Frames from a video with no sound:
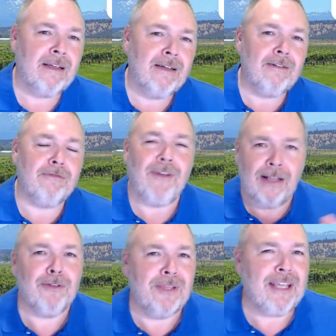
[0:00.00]

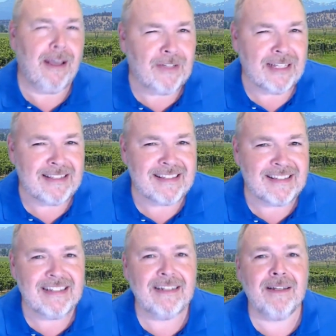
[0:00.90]
Follow the evidence.
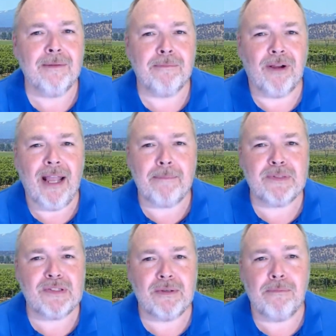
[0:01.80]
Perhaps